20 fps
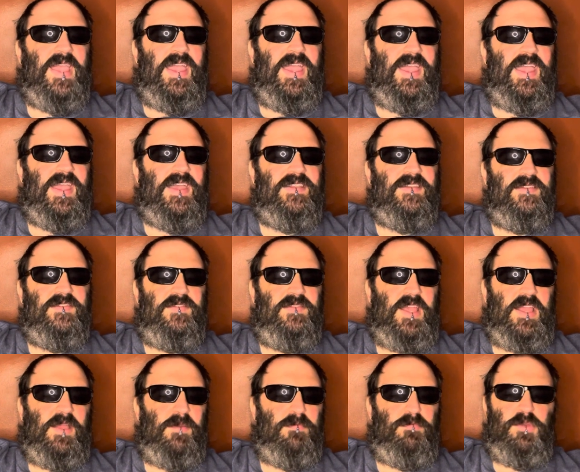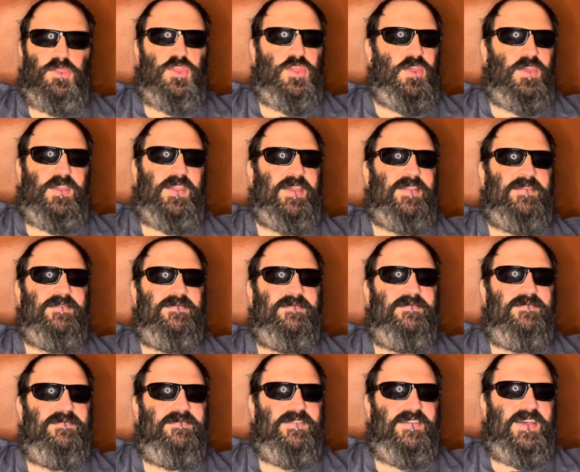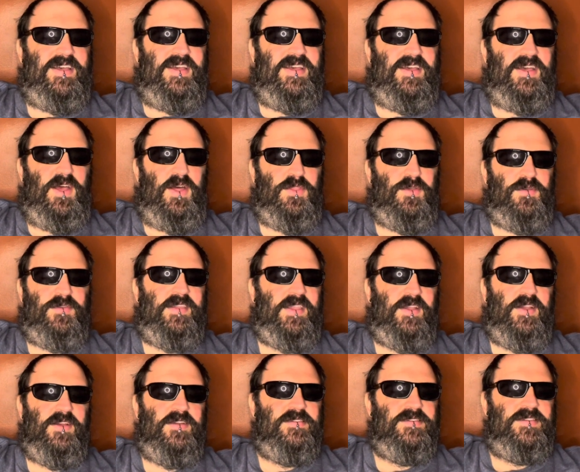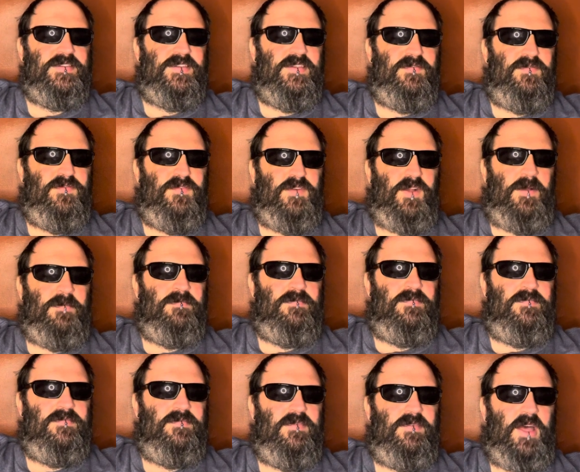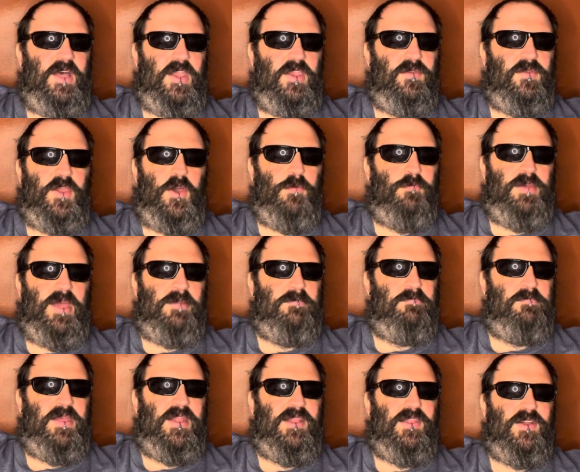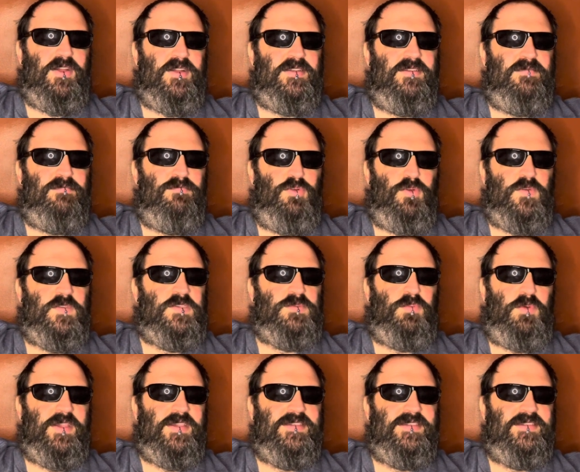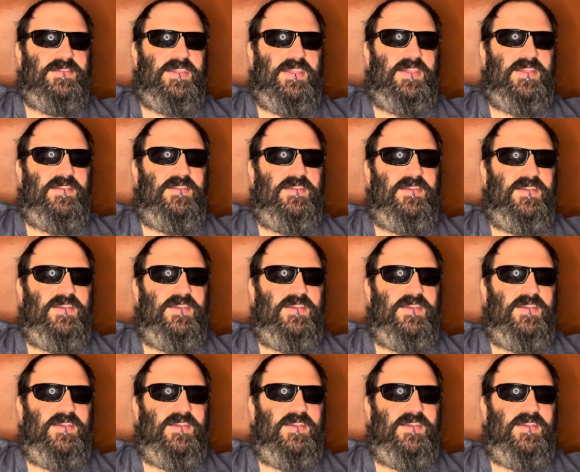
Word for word: and like a bajillion uh, other singers from, I don't know, Bette Midler, Bruce Springsteen,